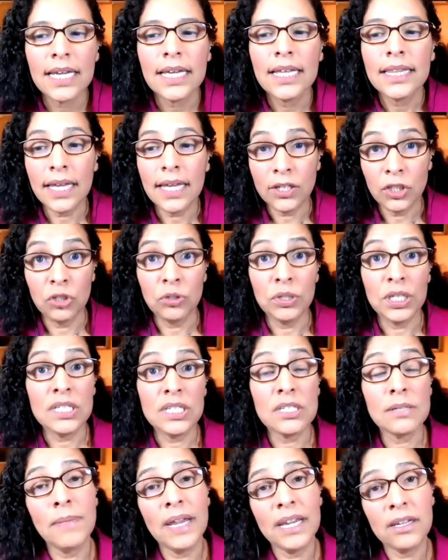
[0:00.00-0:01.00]
Then you need
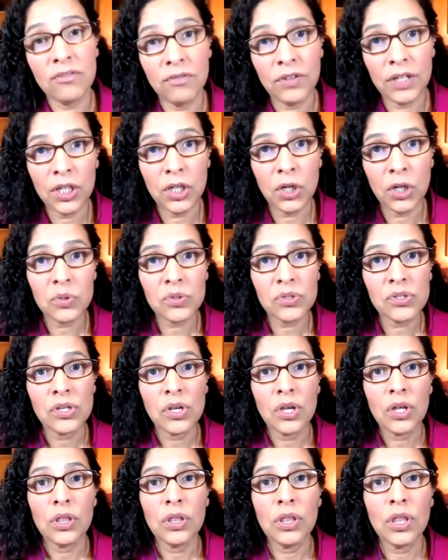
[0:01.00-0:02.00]
to make videos
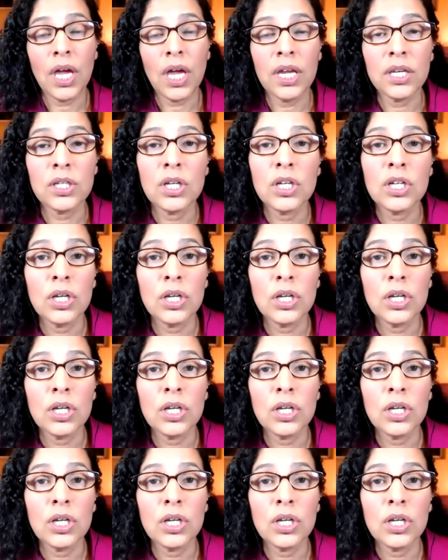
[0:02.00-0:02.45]
that